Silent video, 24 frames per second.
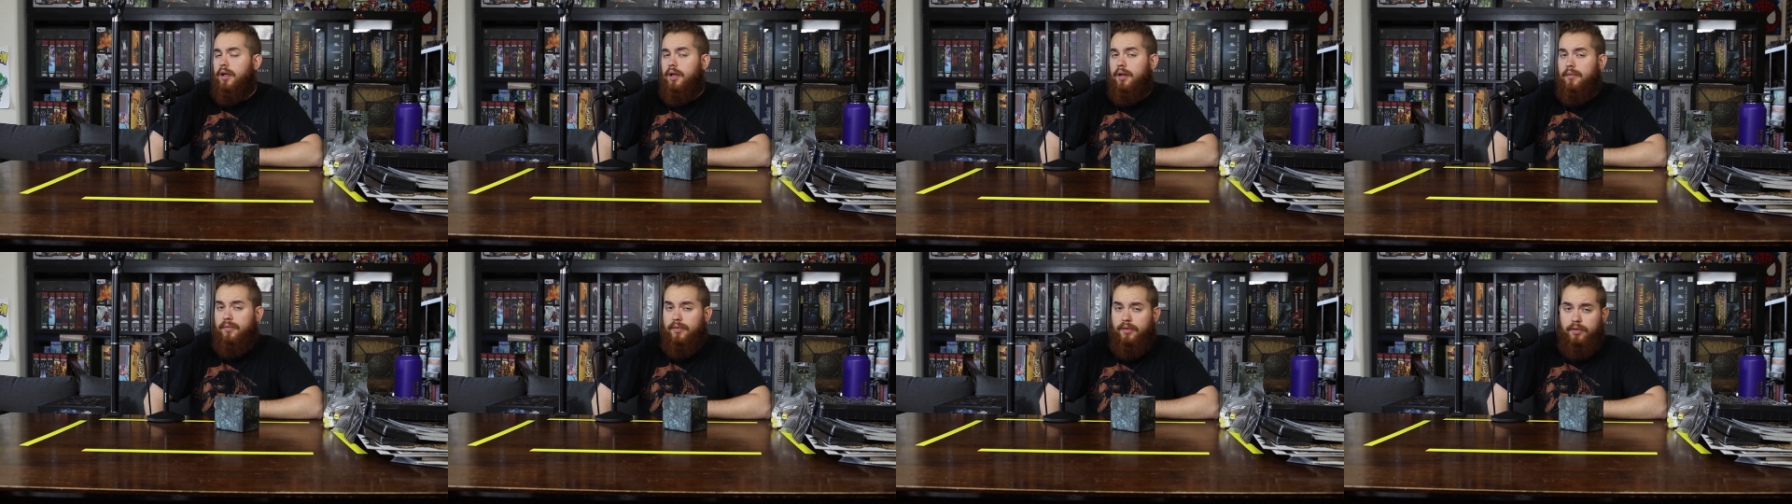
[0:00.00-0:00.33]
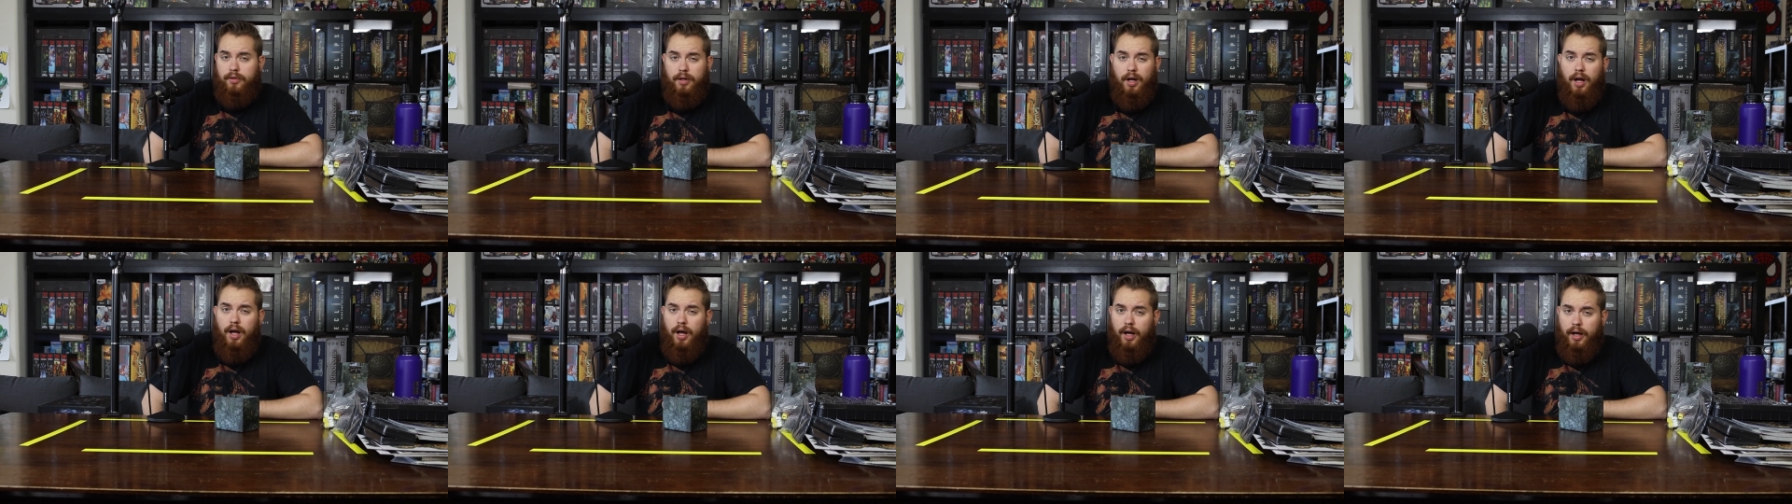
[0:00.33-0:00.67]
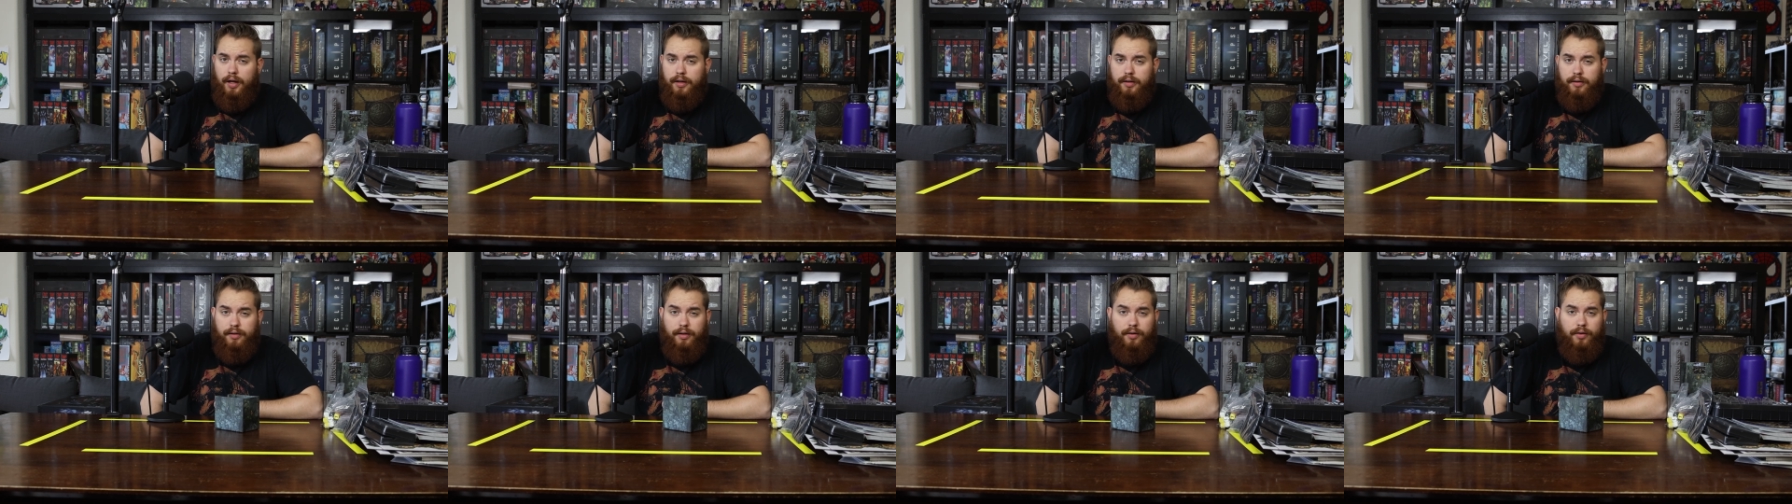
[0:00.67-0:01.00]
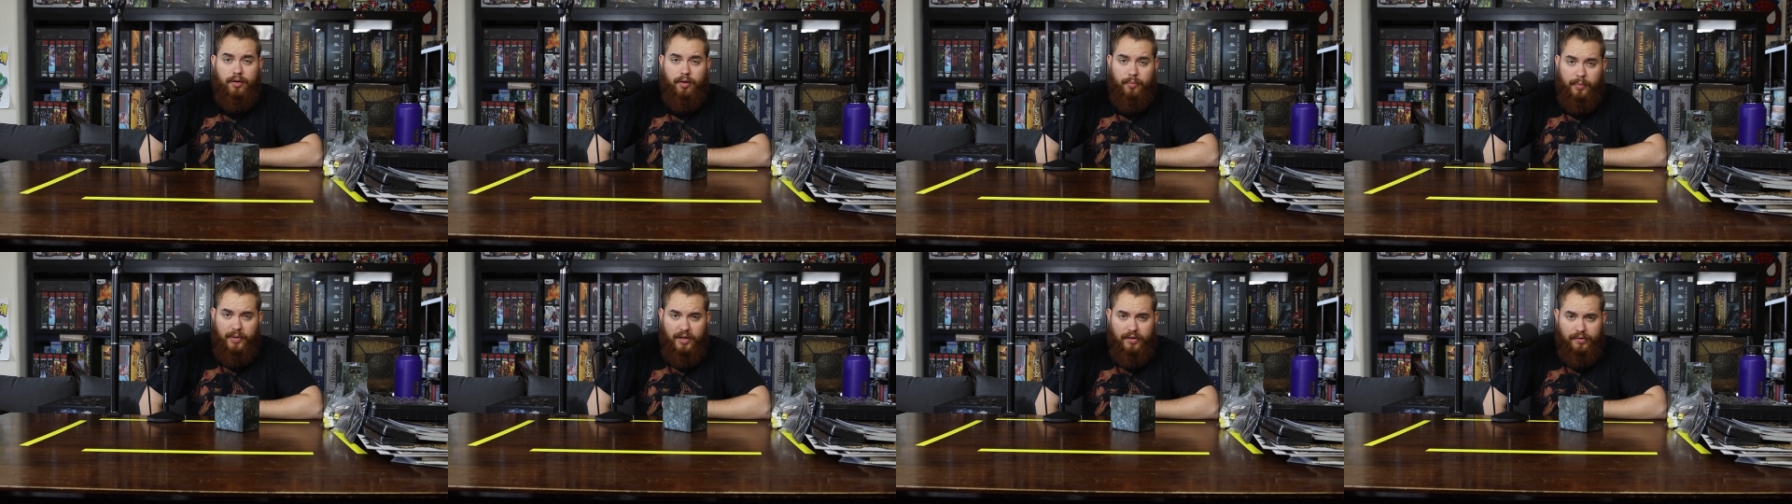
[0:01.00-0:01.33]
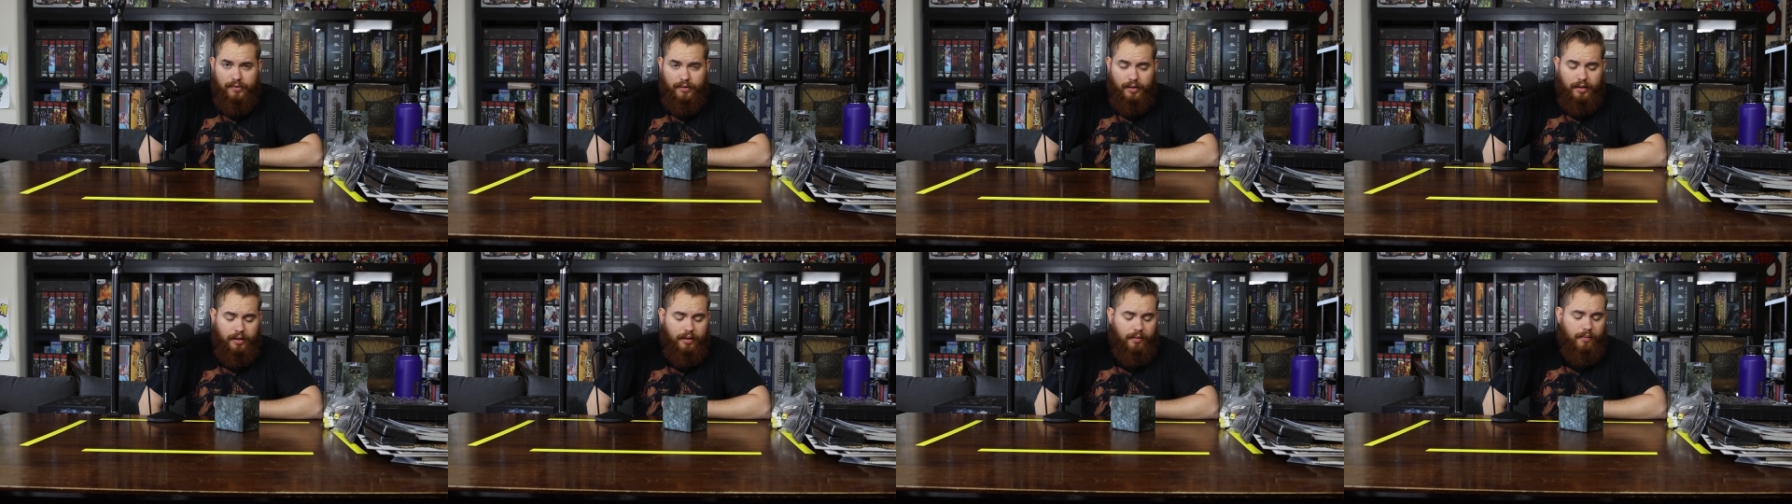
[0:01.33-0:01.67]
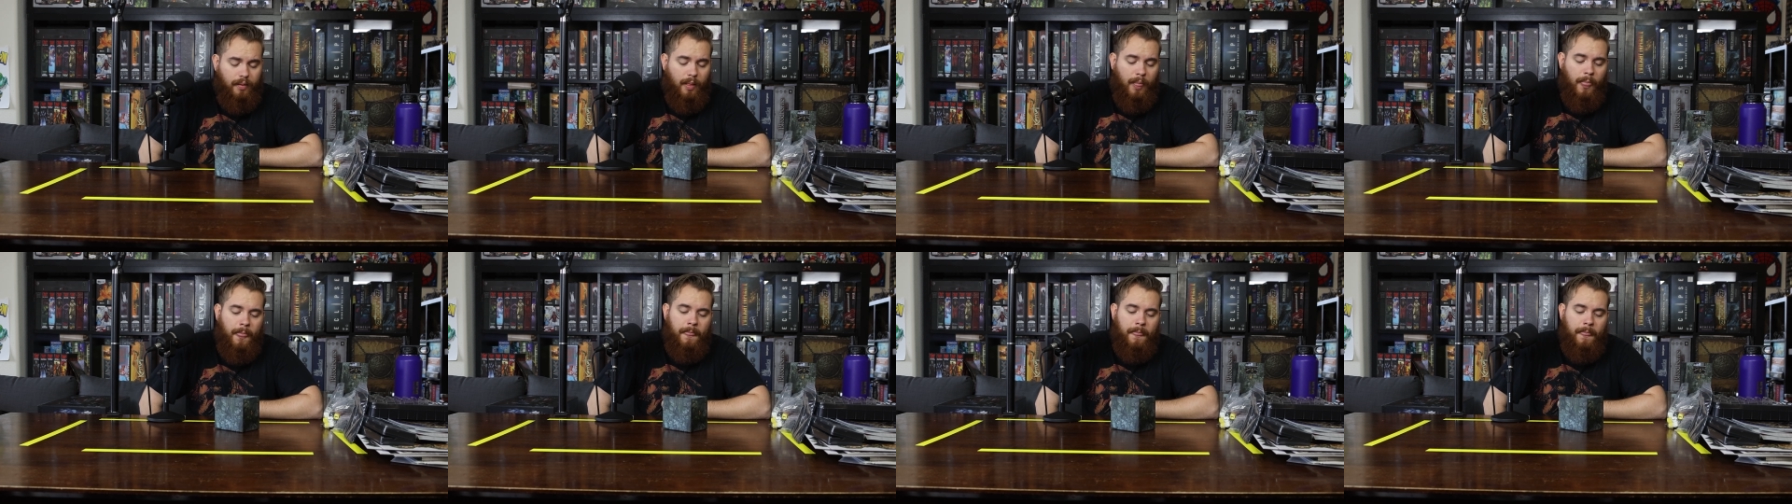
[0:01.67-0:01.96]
if they're not, then they're missing.